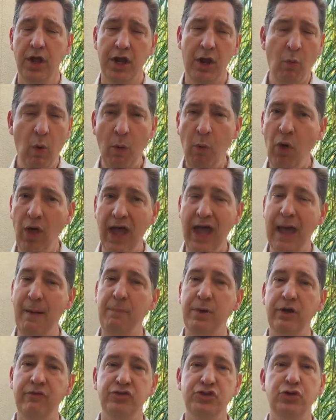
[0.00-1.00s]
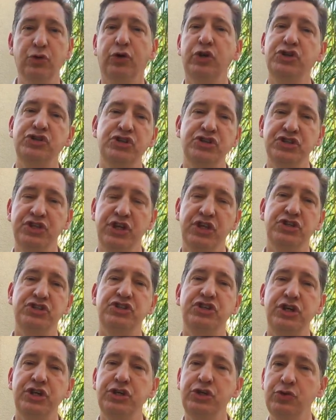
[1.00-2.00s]
Now, what will happen if George just
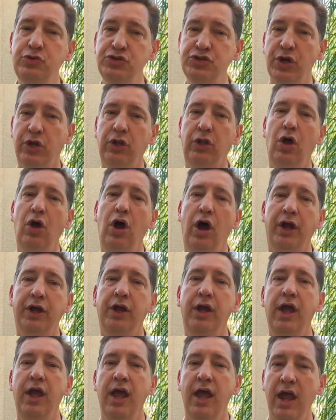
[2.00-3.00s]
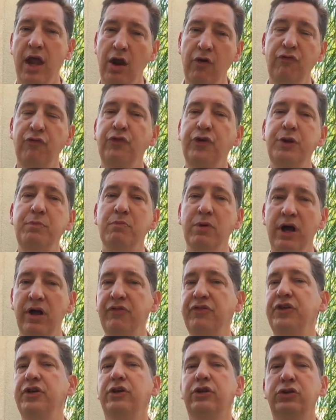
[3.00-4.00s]
continues along? Every
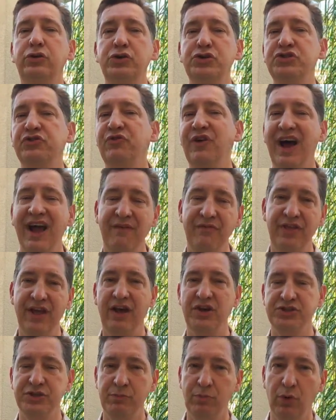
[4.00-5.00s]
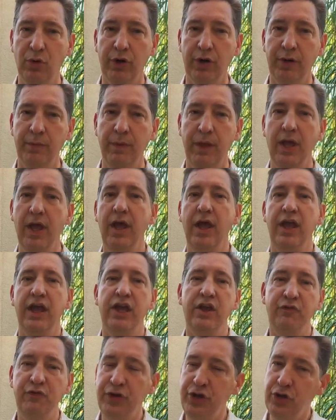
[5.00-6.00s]
month he'll lose $5,000 more.
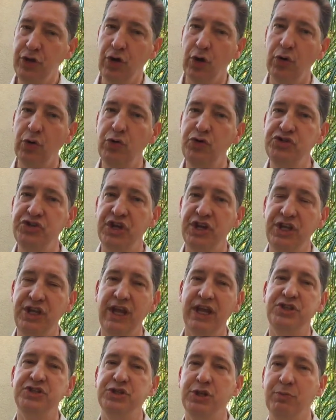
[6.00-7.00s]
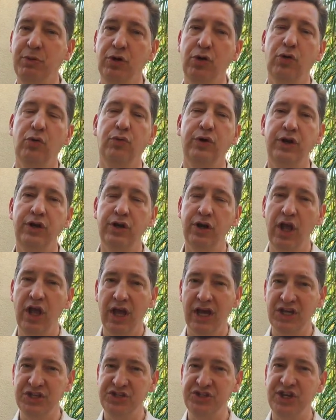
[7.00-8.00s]
If he goes and gets some career
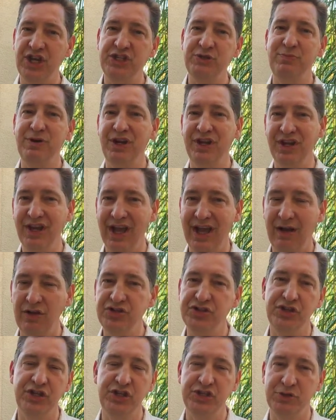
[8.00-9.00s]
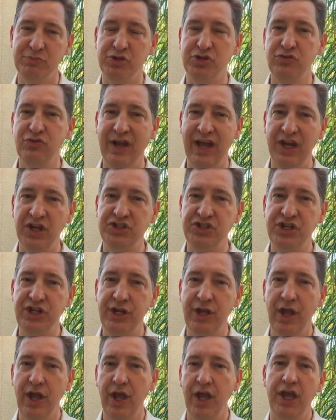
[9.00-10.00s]
assessment and counseling, some strategy,
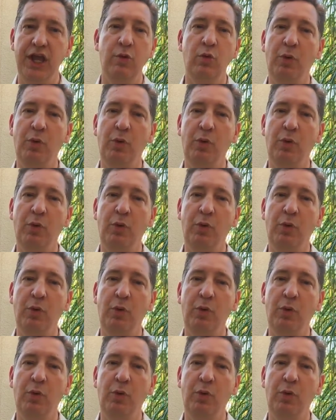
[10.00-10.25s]
he